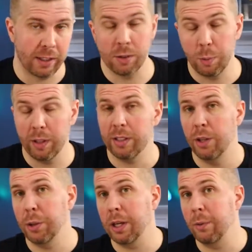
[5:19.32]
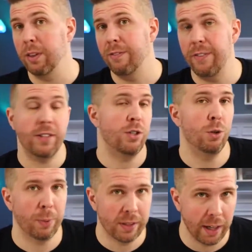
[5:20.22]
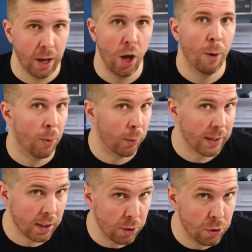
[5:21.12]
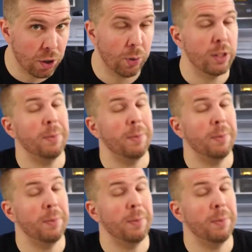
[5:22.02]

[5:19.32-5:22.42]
because we're dealing with 52% more resolution, which